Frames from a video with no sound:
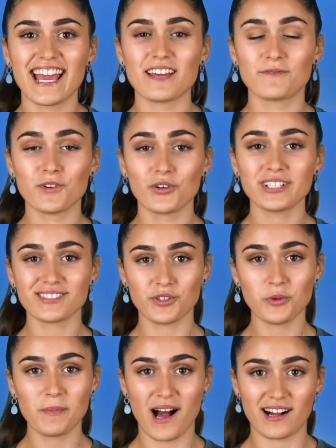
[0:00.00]
If you're a
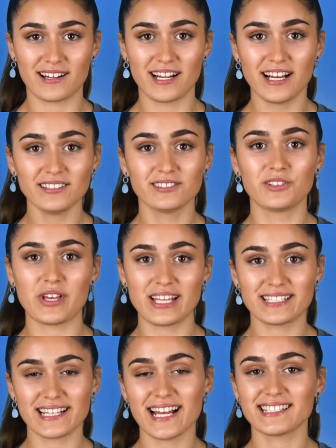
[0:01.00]
school marketer
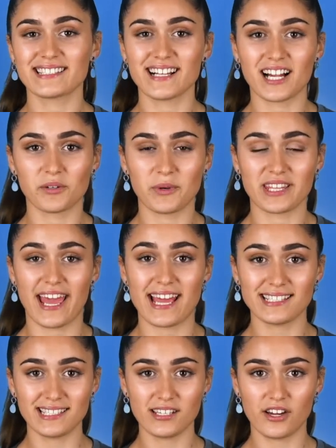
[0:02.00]
looking to get started with
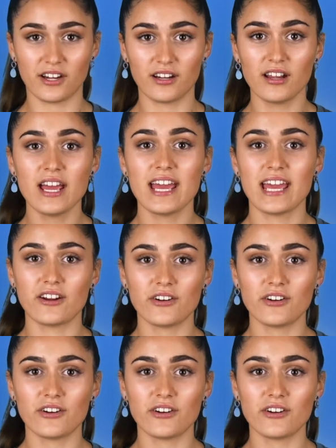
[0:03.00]
SEO,